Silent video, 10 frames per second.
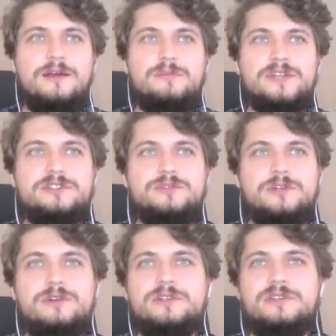But
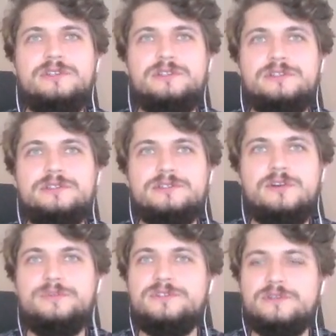recording
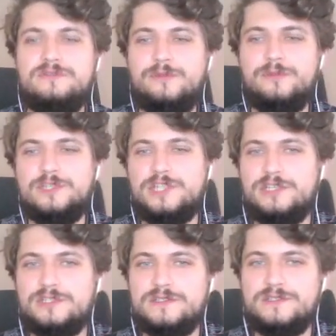observed memory
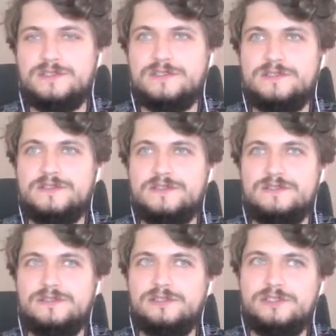changes is
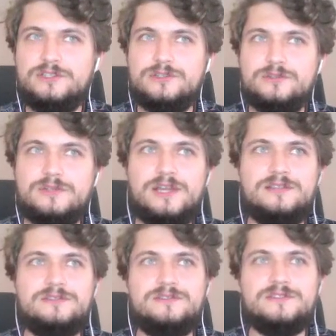still an issue
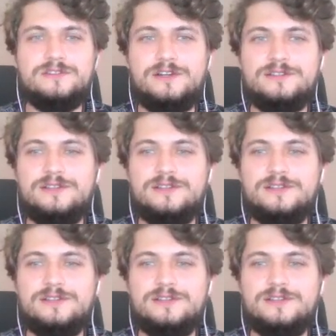and is hard.